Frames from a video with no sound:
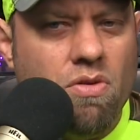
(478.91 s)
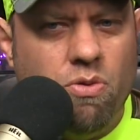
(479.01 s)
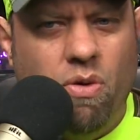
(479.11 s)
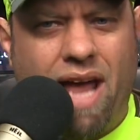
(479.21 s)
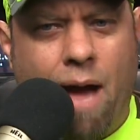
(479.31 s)

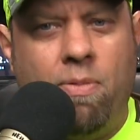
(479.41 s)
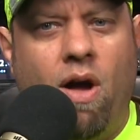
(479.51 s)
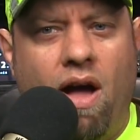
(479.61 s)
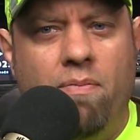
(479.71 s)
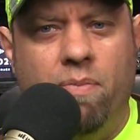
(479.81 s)
through an app
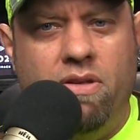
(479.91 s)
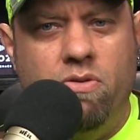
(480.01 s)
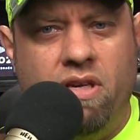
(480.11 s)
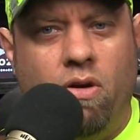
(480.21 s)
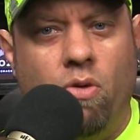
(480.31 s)
I've been
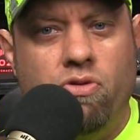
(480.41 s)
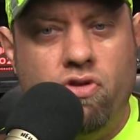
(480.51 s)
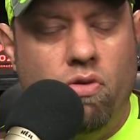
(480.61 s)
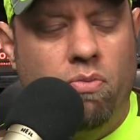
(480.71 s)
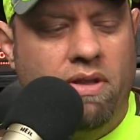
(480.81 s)
using called
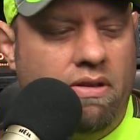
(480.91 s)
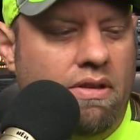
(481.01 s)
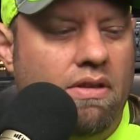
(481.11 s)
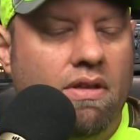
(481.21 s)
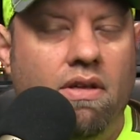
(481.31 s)
Zoom,
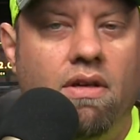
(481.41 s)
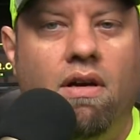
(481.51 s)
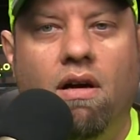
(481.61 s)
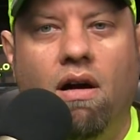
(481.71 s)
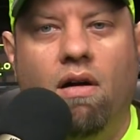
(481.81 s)

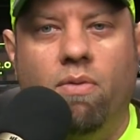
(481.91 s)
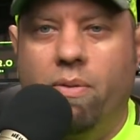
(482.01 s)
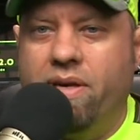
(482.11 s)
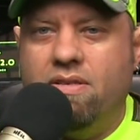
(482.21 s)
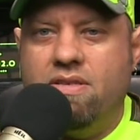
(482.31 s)
uh,
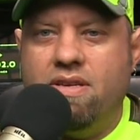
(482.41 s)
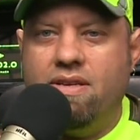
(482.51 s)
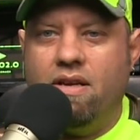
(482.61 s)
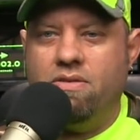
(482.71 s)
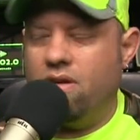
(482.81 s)
where we can just sit down and